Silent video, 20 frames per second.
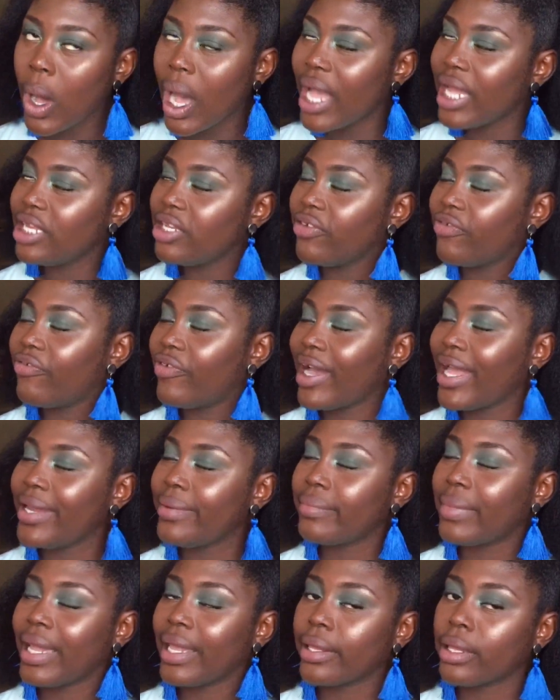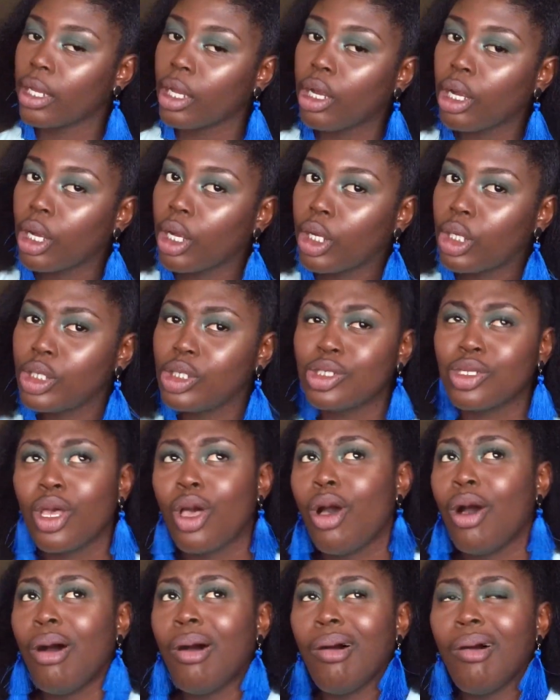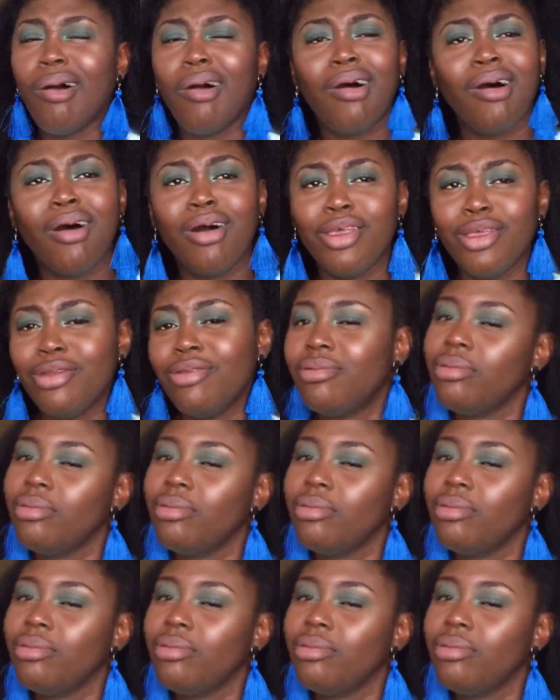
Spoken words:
or I define my curls, or